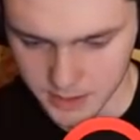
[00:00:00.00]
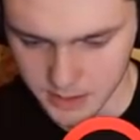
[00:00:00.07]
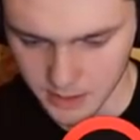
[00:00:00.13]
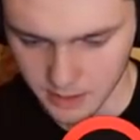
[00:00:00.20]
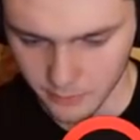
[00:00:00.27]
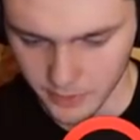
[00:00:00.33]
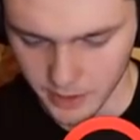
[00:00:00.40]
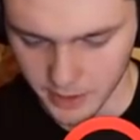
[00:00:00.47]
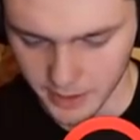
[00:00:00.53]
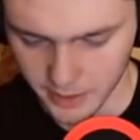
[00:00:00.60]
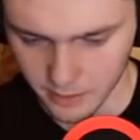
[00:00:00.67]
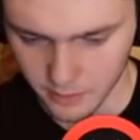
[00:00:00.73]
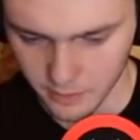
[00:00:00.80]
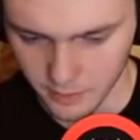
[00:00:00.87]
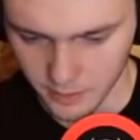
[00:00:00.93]
and then we're gonna
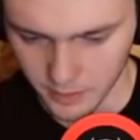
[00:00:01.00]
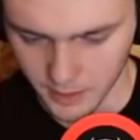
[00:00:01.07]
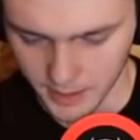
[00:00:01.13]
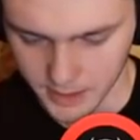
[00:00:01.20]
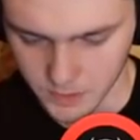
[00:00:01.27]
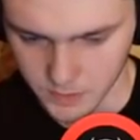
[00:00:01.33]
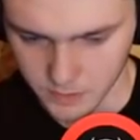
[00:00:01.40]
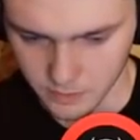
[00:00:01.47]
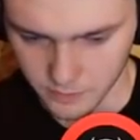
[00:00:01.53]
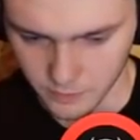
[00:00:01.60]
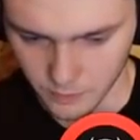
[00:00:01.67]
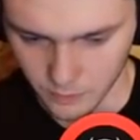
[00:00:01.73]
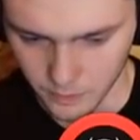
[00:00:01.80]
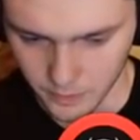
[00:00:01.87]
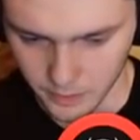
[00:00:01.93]
NATO the Ice Wizard
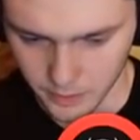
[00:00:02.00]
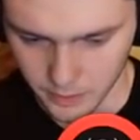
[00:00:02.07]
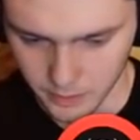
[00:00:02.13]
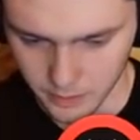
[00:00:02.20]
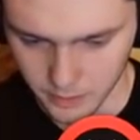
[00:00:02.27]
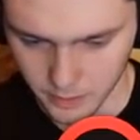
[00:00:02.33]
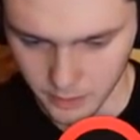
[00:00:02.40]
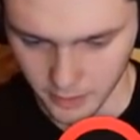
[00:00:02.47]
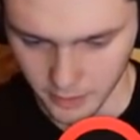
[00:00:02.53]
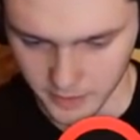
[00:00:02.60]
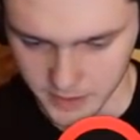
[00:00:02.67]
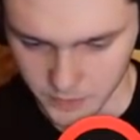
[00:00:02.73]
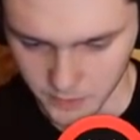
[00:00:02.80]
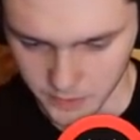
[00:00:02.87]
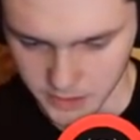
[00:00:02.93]
forward. Okay,
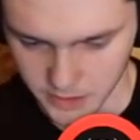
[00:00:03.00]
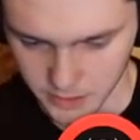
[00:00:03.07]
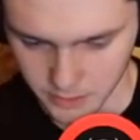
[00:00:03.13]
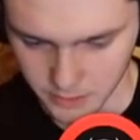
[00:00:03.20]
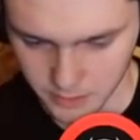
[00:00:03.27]
this works too.